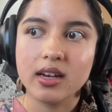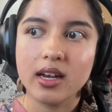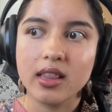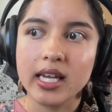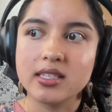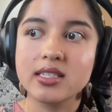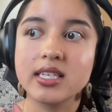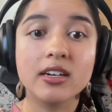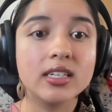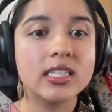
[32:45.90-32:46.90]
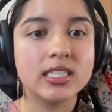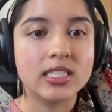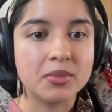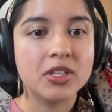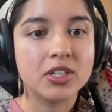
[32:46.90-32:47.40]
like scarily
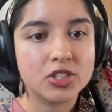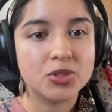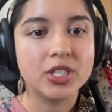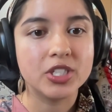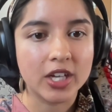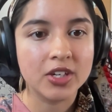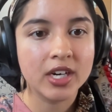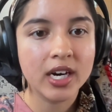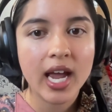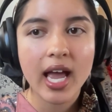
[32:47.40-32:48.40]
similar to each other.